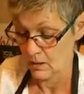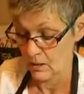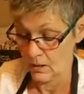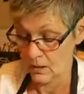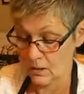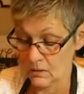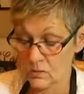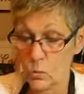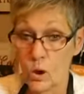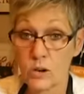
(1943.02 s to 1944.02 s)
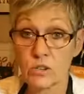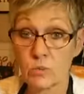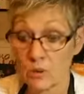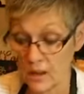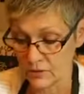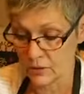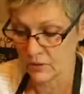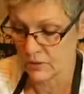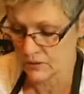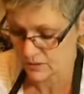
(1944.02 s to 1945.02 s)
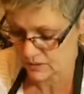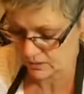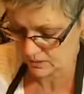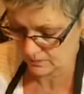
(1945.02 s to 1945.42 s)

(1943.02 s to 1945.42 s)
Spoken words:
is washable after you've heat set it.